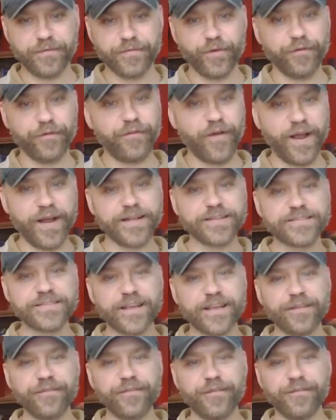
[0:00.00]
So
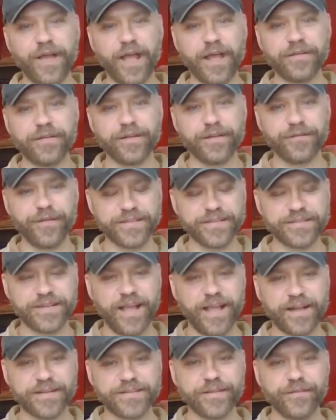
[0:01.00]
financing and
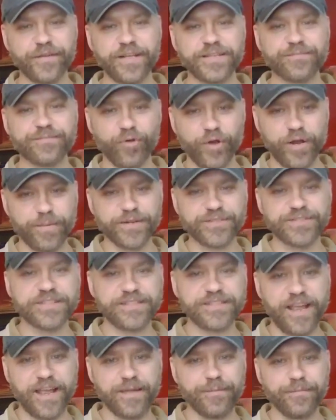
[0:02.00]
investing activities pretty much the
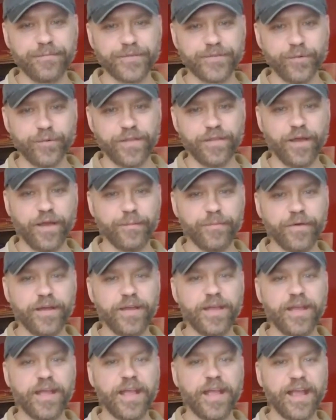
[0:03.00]
same between them.
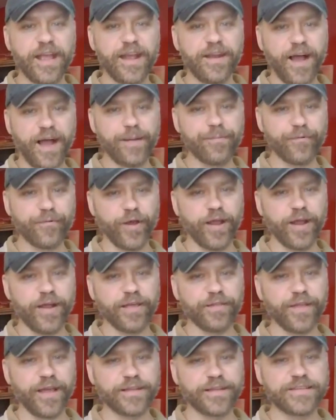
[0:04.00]
In
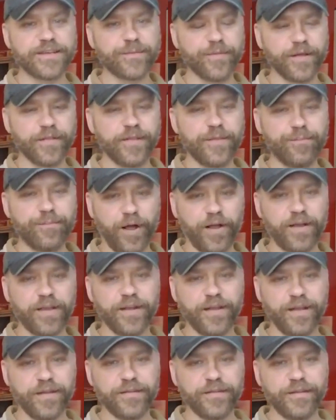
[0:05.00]
operating, they typically
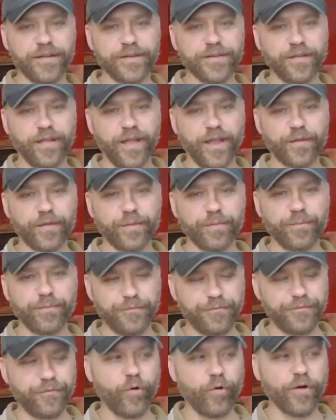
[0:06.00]
bucket it into like
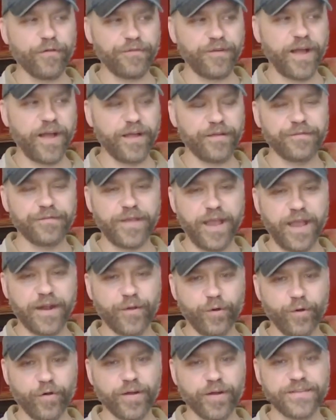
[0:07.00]
4 or 5
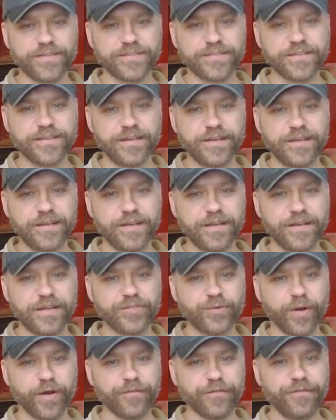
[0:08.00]
categories.
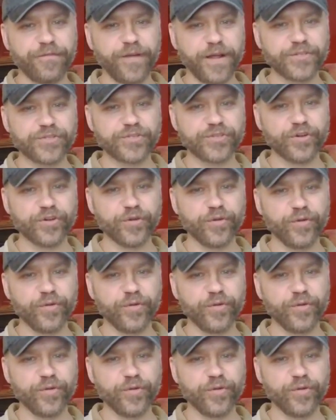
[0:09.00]
Do you want to venture?